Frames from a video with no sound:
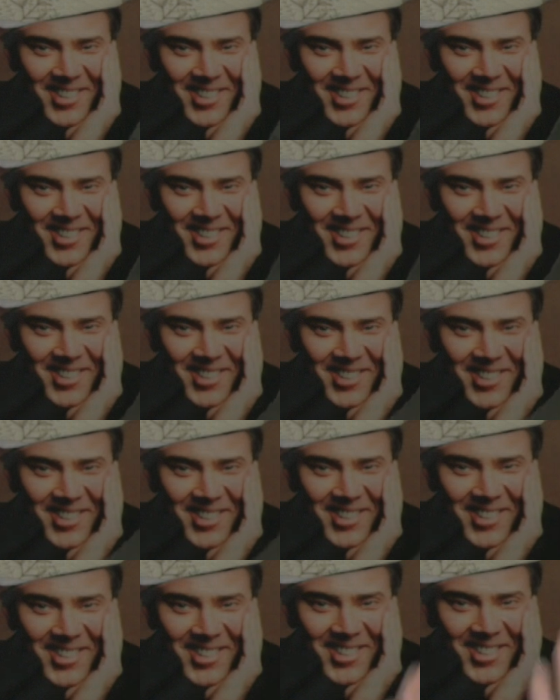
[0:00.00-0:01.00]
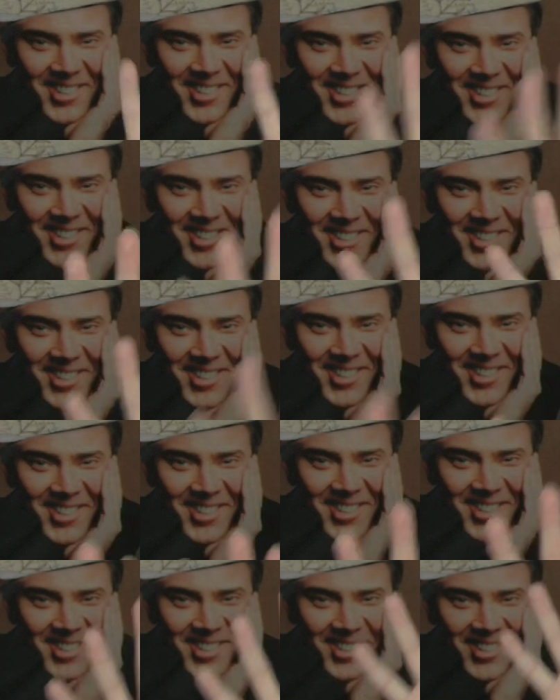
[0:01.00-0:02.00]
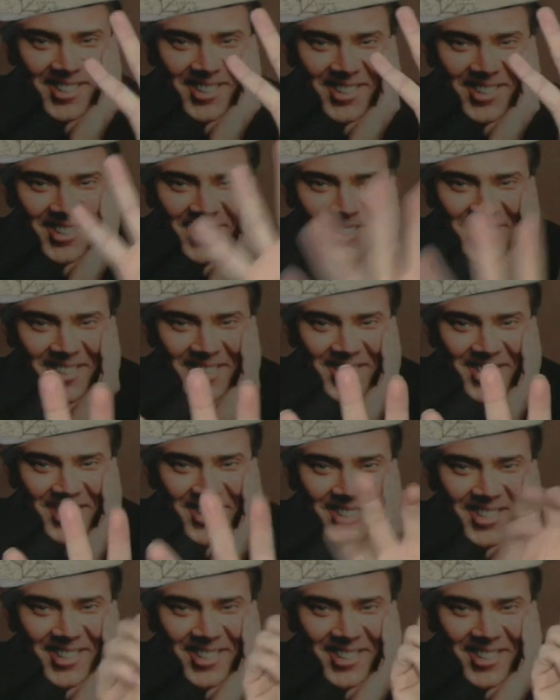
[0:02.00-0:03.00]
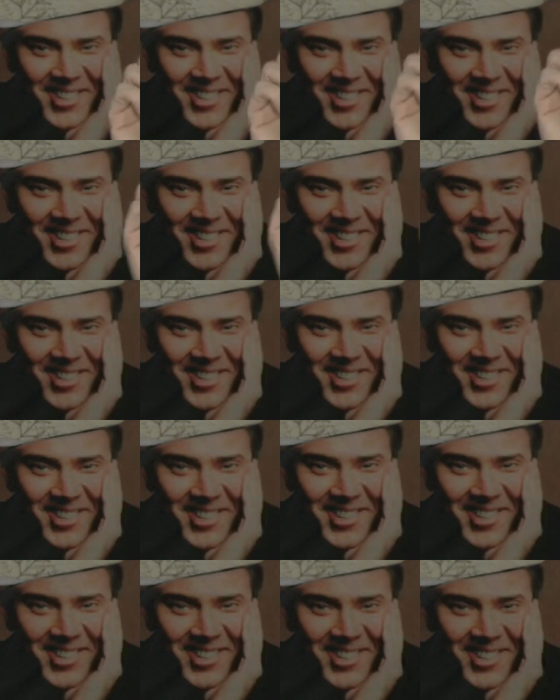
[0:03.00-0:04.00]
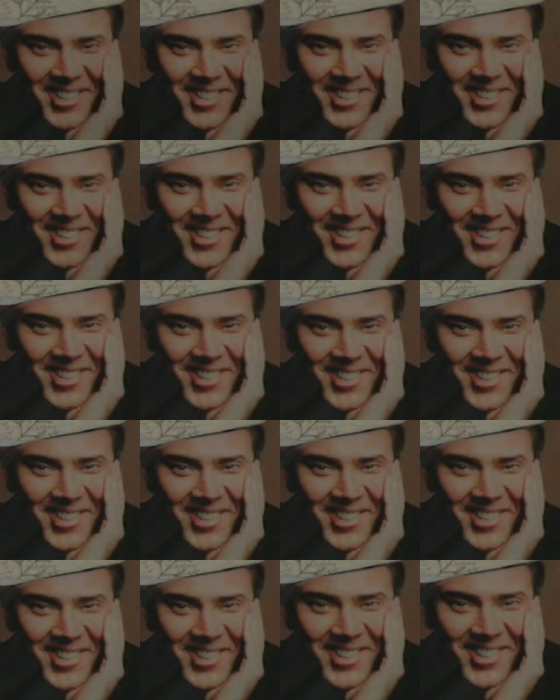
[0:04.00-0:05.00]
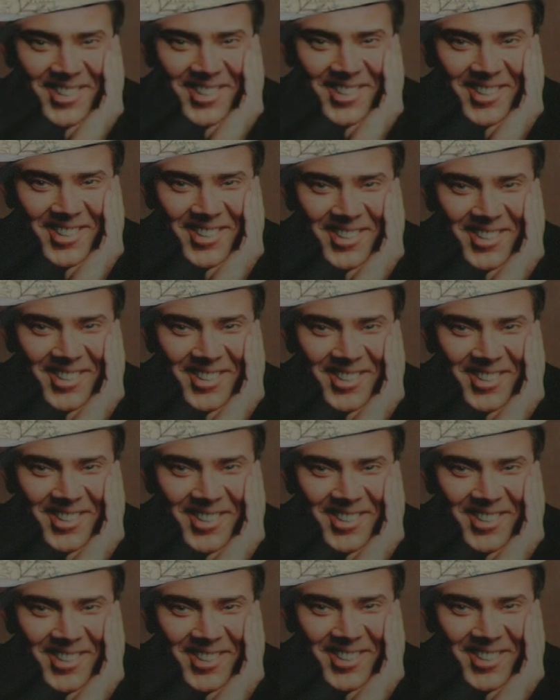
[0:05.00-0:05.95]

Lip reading: [no speech]